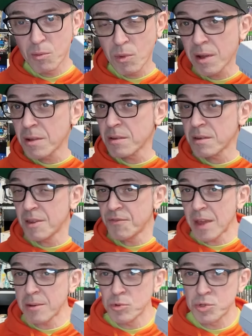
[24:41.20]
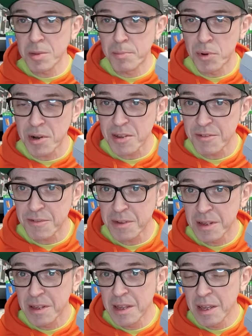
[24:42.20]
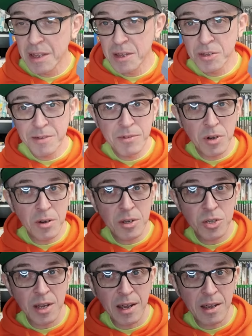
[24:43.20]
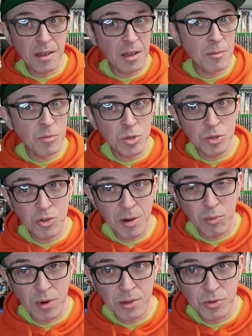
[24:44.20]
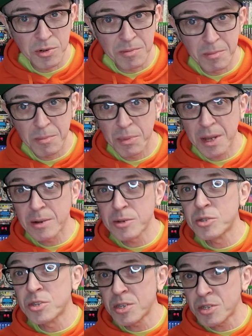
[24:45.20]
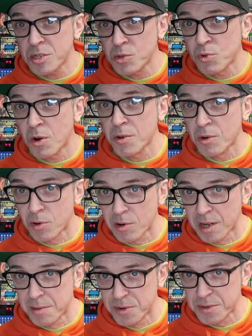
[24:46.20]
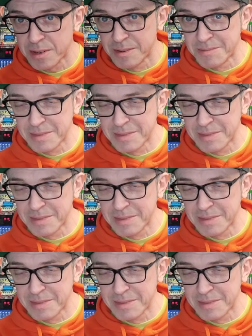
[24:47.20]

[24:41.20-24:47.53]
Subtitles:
Well, if that was the brief, you've got to say it was a job well done, because this is one ugly mother.